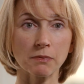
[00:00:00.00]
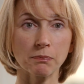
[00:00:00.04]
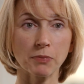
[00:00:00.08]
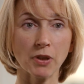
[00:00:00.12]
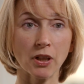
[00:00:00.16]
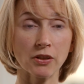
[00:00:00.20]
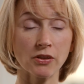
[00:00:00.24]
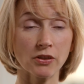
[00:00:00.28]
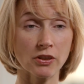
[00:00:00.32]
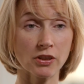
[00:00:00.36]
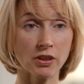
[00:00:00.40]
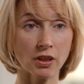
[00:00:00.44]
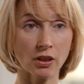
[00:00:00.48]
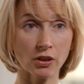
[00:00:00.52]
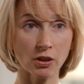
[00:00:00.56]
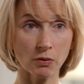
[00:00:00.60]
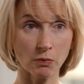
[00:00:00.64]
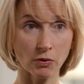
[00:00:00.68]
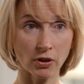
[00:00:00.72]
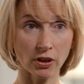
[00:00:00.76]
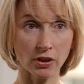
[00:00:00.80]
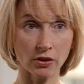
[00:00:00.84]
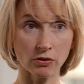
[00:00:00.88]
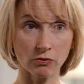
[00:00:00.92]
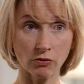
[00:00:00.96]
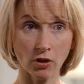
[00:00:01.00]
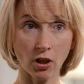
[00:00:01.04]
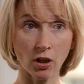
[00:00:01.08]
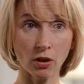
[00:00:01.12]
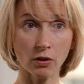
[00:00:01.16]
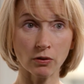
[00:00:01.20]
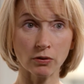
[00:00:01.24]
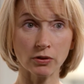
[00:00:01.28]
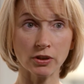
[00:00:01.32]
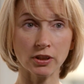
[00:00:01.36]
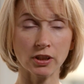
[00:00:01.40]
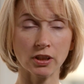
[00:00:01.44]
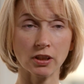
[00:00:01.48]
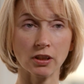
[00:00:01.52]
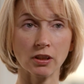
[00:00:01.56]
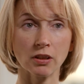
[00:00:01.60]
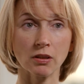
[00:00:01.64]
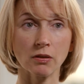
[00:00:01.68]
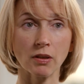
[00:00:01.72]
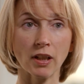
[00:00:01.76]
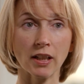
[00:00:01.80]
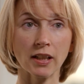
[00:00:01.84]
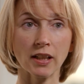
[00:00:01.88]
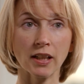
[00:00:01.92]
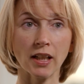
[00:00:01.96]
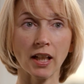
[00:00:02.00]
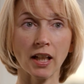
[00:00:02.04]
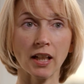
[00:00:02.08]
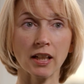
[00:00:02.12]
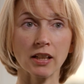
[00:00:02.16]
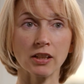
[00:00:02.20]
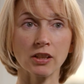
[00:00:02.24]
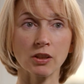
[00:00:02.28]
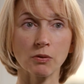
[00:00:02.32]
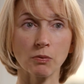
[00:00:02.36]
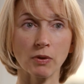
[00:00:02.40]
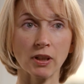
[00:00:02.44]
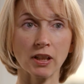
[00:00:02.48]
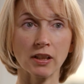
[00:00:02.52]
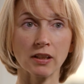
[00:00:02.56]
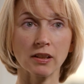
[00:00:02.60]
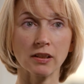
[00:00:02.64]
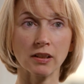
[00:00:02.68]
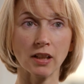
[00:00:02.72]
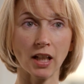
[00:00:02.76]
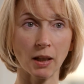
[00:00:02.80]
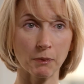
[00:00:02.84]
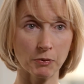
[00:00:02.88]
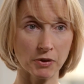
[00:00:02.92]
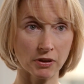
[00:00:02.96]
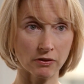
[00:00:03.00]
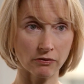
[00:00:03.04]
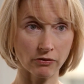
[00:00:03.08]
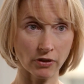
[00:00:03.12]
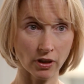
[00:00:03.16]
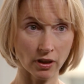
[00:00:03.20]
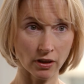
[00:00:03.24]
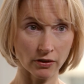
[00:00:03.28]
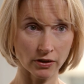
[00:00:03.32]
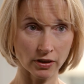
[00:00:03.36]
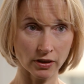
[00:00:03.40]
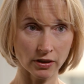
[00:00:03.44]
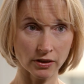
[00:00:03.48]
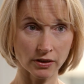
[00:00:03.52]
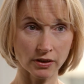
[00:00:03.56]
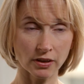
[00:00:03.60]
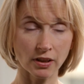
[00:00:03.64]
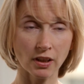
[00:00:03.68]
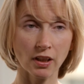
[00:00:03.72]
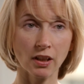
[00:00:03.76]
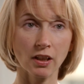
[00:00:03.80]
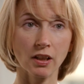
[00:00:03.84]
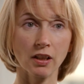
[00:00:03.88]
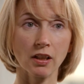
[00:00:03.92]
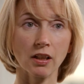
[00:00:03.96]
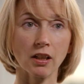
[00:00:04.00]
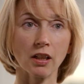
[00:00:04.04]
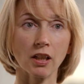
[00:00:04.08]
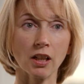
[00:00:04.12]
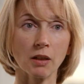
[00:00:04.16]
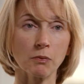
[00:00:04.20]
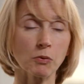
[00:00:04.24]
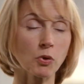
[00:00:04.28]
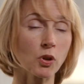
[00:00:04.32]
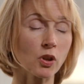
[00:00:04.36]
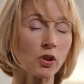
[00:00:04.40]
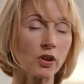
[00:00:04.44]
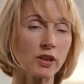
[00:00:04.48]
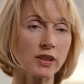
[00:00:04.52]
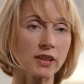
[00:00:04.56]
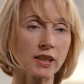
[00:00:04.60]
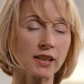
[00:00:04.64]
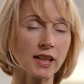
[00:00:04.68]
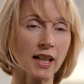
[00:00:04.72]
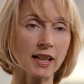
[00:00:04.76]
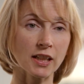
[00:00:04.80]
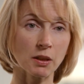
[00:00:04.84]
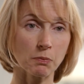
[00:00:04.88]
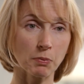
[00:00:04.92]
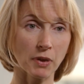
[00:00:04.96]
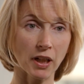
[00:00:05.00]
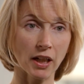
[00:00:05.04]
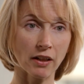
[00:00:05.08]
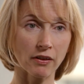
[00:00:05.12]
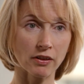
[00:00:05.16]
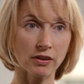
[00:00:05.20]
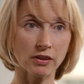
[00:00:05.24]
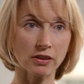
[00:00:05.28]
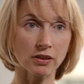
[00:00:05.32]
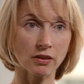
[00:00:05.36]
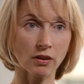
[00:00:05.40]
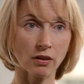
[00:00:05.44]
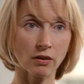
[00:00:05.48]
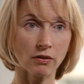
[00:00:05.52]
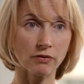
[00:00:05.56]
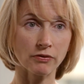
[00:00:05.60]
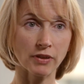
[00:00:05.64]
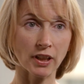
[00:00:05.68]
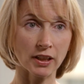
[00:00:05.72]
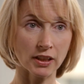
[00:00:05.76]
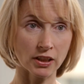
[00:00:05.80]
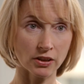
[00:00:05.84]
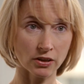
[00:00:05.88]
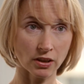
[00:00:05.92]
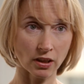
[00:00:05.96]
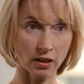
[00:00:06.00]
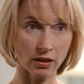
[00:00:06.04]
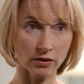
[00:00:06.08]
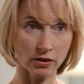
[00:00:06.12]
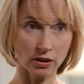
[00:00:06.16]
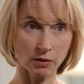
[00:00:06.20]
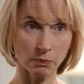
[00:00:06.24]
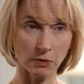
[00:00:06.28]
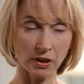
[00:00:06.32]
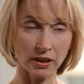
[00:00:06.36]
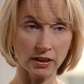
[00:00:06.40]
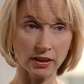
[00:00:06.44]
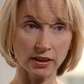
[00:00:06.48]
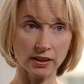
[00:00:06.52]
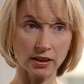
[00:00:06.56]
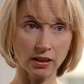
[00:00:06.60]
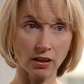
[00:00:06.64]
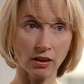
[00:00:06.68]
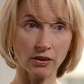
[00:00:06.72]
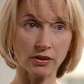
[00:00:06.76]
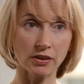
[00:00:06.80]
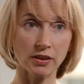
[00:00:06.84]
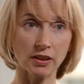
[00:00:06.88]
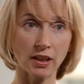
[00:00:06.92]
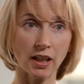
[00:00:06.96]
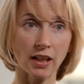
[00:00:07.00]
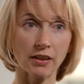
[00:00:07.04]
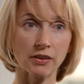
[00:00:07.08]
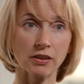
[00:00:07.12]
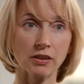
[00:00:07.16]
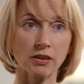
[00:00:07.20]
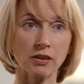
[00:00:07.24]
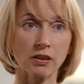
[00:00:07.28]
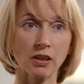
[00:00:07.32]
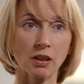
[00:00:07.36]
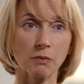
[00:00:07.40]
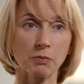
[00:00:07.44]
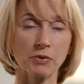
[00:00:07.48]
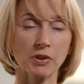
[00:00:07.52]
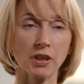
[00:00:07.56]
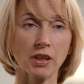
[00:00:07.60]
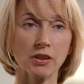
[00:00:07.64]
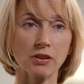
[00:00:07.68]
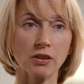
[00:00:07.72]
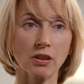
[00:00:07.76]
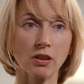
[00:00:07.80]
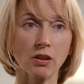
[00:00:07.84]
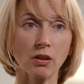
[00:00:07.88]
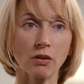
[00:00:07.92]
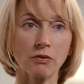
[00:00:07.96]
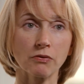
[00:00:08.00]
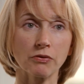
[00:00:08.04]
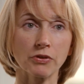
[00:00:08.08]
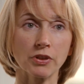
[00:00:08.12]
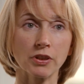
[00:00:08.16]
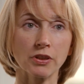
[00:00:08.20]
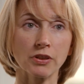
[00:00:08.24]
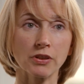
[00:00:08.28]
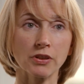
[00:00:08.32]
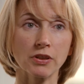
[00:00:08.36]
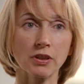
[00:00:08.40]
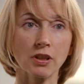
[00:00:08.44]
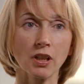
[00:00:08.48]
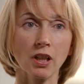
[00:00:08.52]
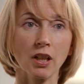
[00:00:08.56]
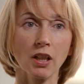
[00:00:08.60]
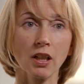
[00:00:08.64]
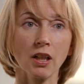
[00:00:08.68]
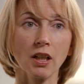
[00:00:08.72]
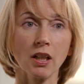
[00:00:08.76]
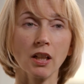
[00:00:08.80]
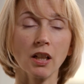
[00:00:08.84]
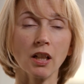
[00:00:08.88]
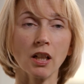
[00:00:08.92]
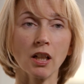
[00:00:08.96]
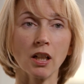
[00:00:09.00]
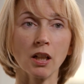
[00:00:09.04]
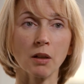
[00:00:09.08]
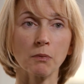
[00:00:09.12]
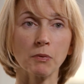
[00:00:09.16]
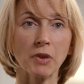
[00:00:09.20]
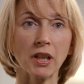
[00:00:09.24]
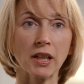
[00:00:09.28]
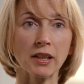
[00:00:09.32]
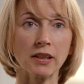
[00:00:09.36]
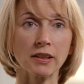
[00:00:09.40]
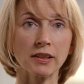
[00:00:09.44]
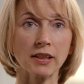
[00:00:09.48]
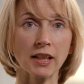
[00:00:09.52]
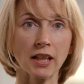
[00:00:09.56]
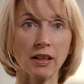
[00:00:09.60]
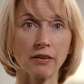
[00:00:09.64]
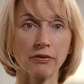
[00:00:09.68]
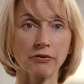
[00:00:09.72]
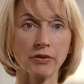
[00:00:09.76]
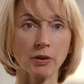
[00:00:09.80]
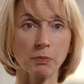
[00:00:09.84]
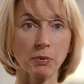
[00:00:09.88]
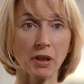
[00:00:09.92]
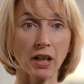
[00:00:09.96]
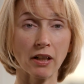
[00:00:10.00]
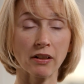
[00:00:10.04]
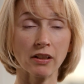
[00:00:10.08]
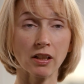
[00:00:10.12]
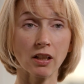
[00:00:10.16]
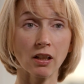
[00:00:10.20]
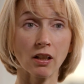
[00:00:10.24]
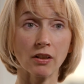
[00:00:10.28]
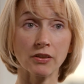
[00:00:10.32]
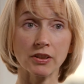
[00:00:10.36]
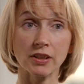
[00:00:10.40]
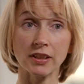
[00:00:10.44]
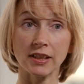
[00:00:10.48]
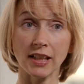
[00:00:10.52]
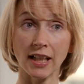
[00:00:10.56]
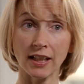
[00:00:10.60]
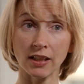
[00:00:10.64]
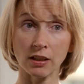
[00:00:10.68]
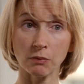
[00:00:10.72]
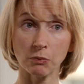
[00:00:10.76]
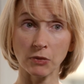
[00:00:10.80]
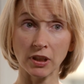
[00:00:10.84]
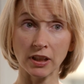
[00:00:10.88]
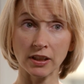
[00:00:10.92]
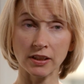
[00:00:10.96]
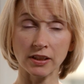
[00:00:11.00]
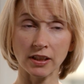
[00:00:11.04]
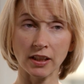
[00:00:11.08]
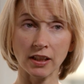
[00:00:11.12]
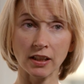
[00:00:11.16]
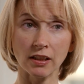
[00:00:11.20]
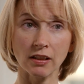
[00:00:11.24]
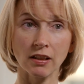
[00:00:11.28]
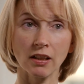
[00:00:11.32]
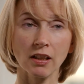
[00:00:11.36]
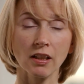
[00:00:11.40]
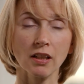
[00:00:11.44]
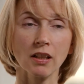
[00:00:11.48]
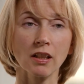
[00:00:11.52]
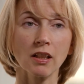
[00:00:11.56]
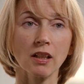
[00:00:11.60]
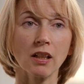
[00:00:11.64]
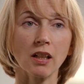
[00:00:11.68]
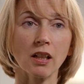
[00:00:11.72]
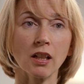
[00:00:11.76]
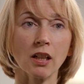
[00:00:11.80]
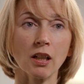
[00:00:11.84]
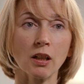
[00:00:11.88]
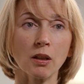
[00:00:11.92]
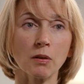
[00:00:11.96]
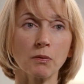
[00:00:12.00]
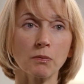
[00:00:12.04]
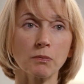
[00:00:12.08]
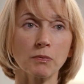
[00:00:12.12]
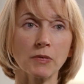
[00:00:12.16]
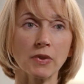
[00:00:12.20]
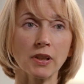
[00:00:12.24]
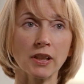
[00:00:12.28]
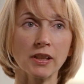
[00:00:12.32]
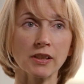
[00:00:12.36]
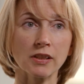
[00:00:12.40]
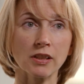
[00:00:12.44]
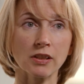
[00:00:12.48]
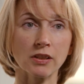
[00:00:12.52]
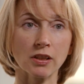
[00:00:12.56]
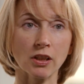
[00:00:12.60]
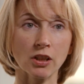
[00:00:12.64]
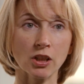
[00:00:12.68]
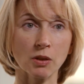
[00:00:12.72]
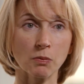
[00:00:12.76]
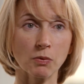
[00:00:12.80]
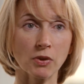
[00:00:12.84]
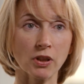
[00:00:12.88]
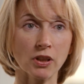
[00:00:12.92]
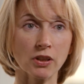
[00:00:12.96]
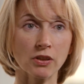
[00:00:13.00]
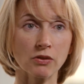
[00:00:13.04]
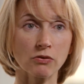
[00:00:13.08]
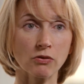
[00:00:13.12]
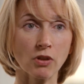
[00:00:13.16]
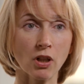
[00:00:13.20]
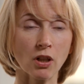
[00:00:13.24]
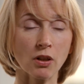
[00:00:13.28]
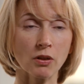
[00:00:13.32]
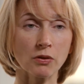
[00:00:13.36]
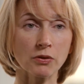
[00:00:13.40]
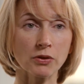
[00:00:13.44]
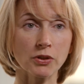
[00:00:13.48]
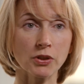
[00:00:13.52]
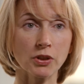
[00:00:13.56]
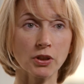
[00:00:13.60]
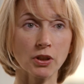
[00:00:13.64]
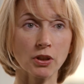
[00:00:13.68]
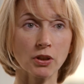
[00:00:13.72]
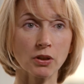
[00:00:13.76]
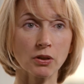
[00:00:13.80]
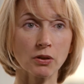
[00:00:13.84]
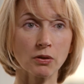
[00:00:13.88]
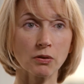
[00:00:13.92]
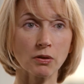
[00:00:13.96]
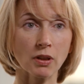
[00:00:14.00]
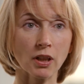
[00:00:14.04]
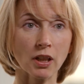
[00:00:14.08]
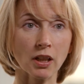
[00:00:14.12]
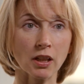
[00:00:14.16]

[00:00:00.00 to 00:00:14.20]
part of the social worker's role to engage with absent fathers or indeed any parent of any child who's being discussed at the Child Protection Conference. And if a parent can't attend the meeting, it's the social worker's role to